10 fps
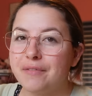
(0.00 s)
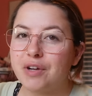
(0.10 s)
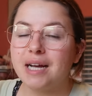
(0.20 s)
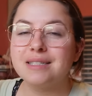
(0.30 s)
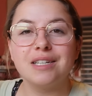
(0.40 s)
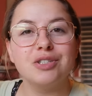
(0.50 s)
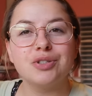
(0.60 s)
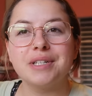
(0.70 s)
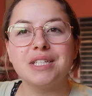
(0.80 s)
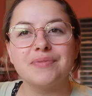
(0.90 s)
If you guys
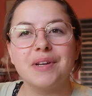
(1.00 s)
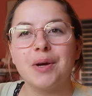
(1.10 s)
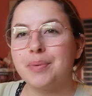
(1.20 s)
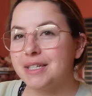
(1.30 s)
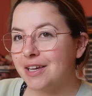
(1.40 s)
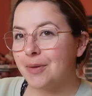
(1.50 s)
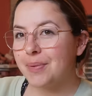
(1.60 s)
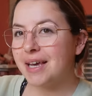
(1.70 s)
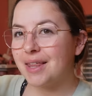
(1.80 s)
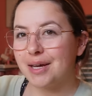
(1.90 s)
enjoyed this video, please give it a
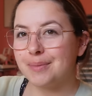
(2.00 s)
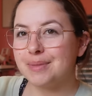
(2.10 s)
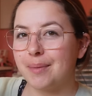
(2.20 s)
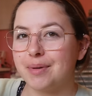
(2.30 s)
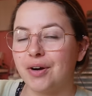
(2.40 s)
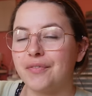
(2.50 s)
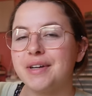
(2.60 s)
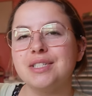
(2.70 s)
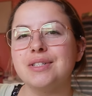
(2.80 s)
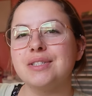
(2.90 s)
big thumbs up and don't
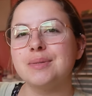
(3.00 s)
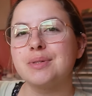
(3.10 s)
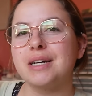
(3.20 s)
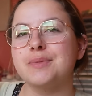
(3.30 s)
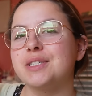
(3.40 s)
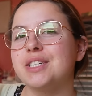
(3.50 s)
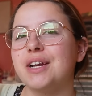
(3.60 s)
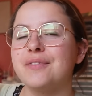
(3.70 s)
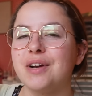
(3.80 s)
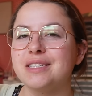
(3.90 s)
forget to subscribe to my
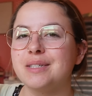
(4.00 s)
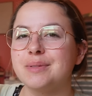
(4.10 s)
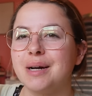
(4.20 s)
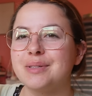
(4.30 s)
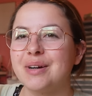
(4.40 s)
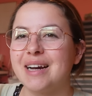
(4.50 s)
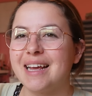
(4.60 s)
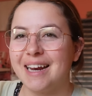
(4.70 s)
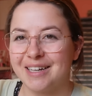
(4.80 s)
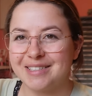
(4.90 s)
channel if you're not subscribed
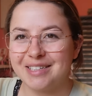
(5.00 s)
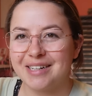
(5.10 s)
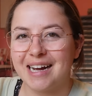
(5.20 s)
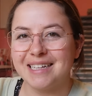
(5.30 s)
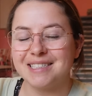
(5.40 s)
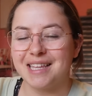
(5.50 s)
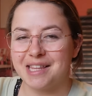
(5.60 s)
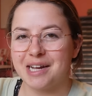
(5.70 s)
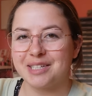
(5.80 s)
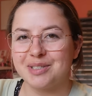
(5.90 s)
already. And I'll see you guys in
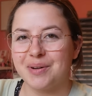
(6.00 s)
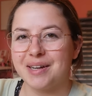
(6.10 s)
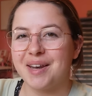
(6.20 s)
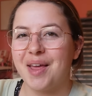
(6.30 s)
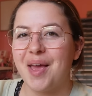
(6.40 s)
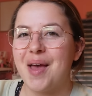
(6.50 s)
the next one.